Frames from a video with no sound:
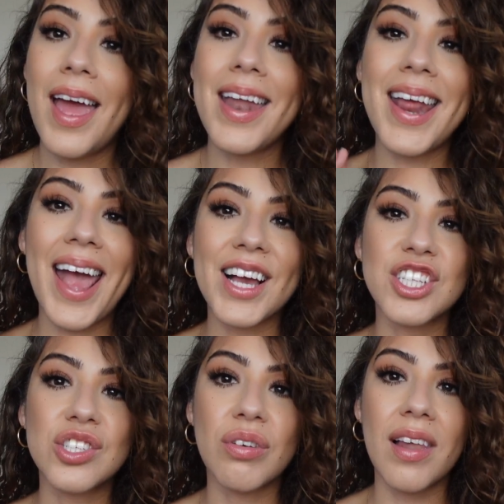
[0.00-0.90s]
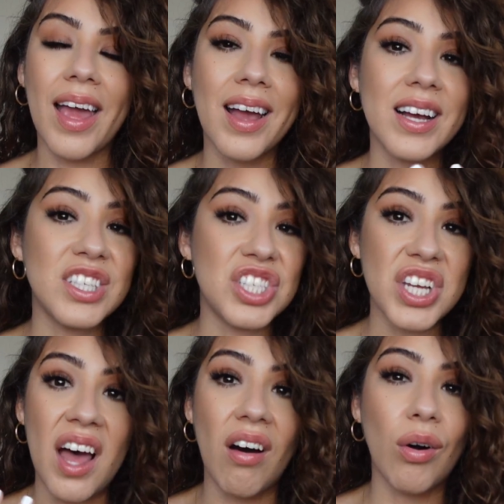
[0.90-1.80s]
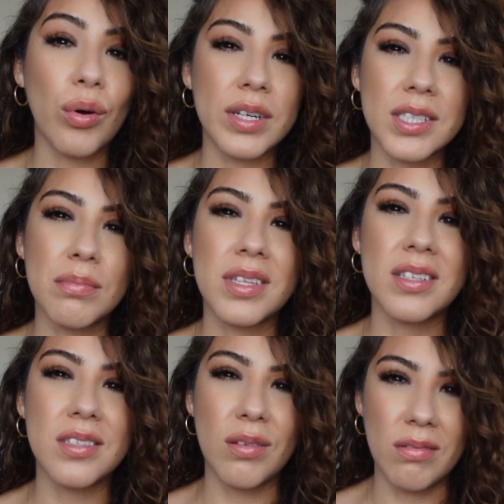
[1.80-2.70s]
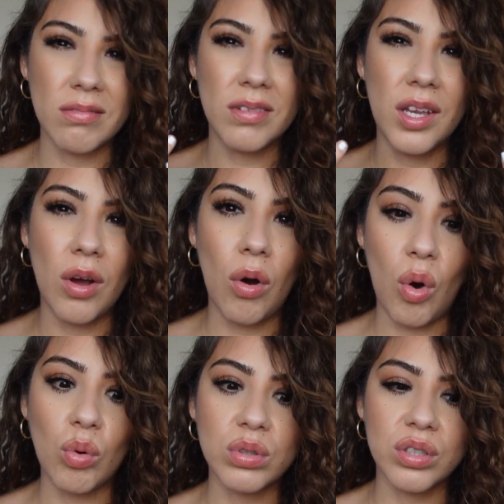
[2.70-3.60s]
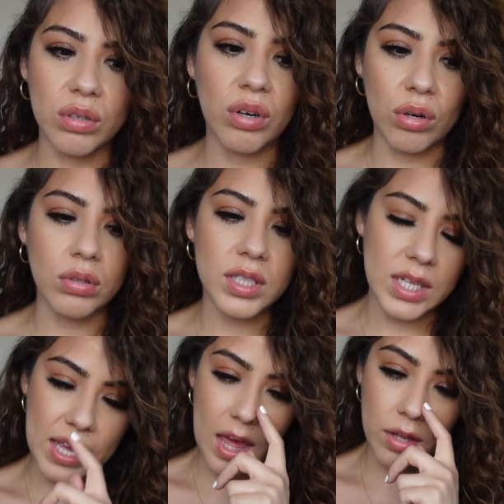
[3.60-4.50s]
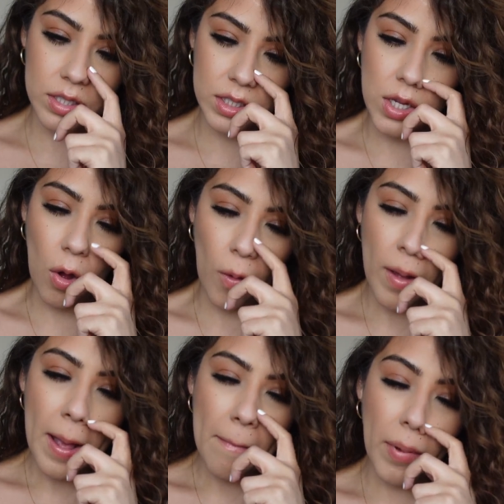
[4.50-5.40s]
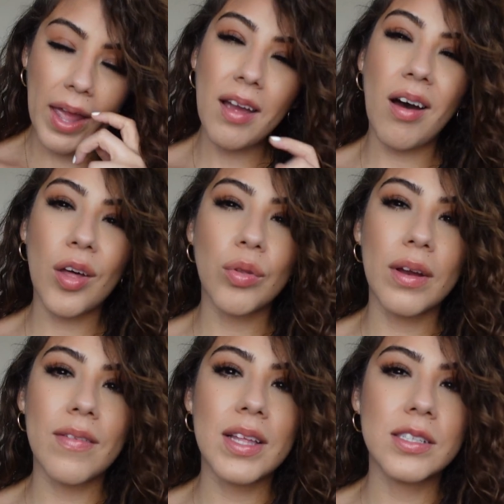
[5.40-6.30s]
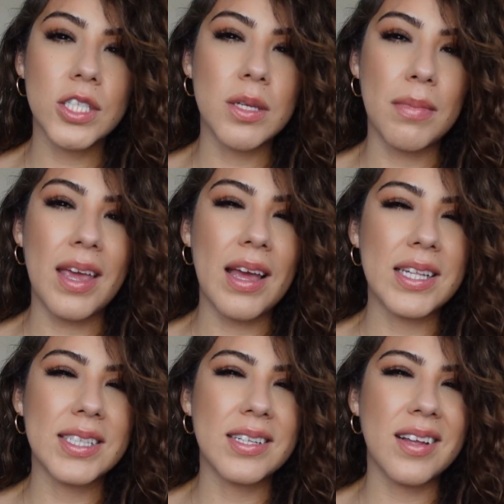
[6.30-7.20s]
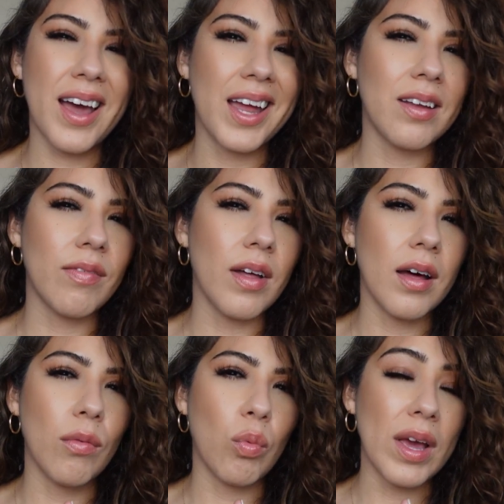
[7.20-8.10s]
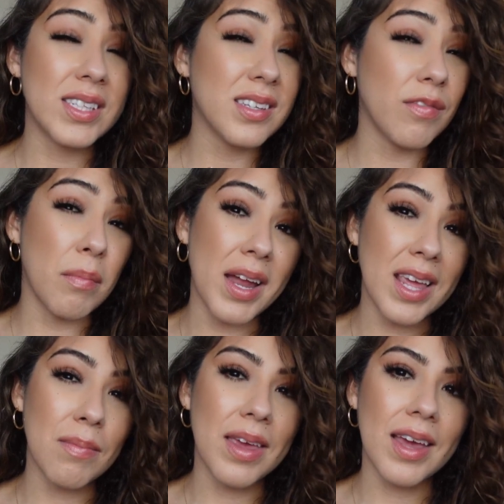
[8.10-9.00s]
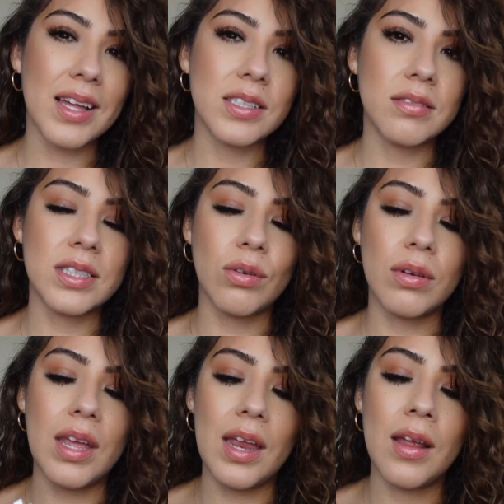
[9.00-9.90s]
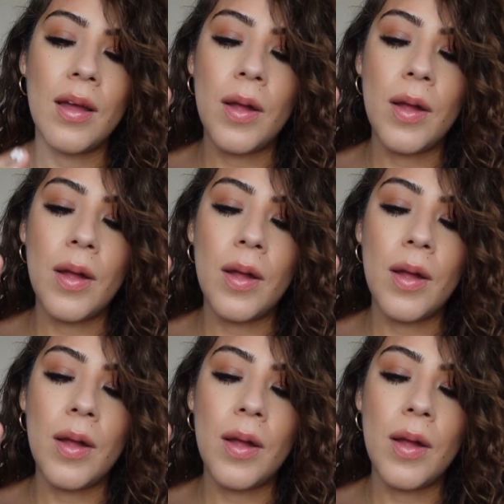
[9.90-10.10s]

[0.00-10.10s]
an extra like a gel or something to, hold your curls together. So buying all three of these to me isn't kind of a waste of money because you still need